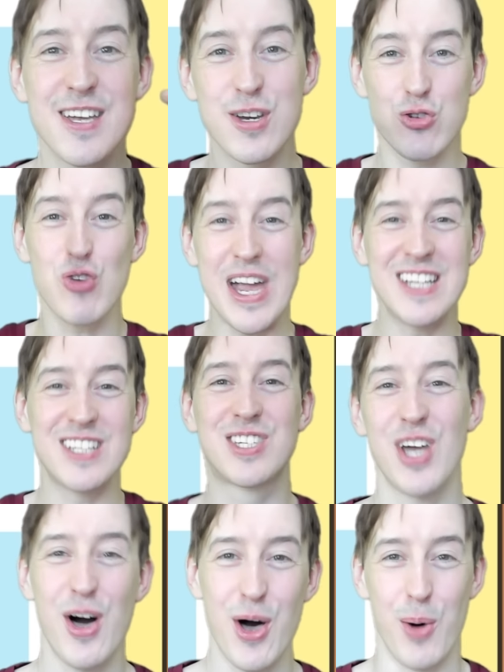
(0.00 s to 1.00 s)
Great
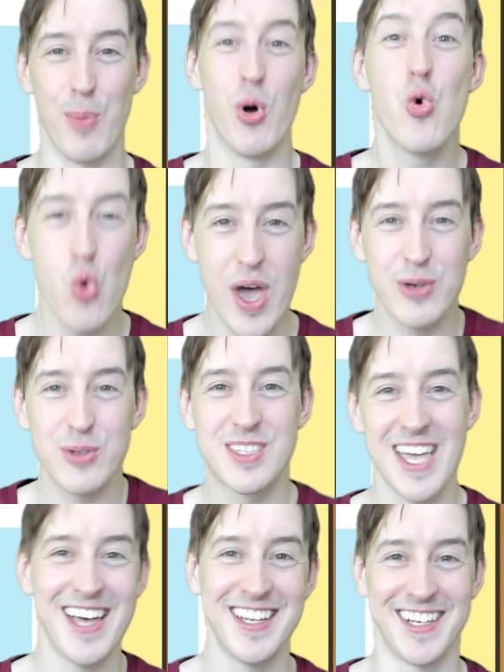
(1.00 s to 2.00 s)
job, well
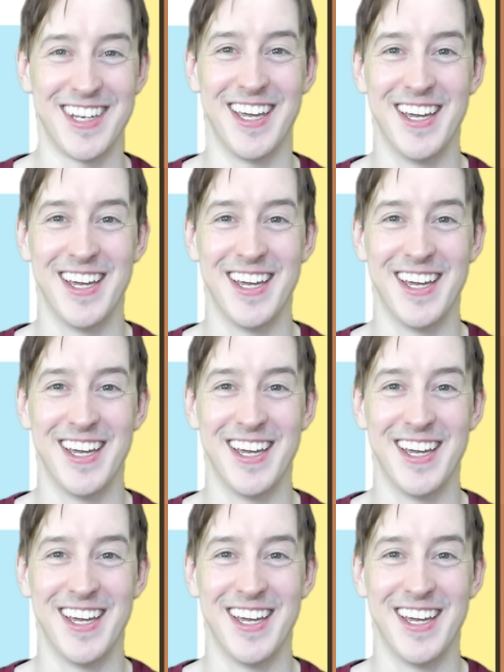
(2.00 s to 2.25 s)
done.